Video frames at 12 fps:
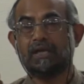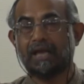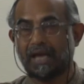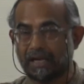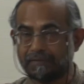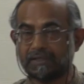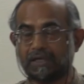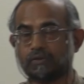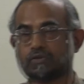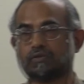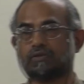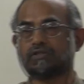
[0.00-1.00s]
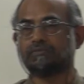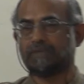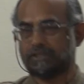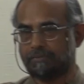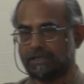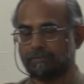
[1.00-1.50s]
and with households
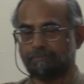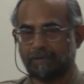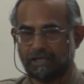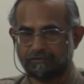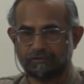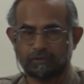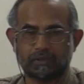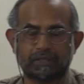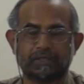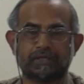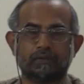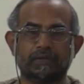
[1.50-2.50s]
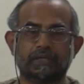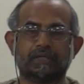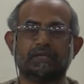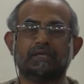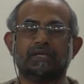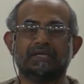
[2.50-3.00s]
much better pay for what they're
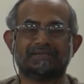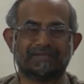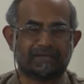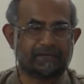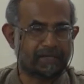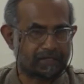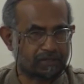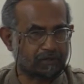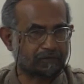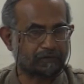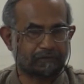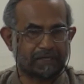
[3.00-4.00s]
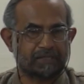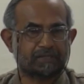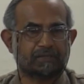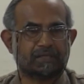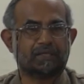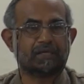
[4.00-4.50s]
doing, segregation of the waste so that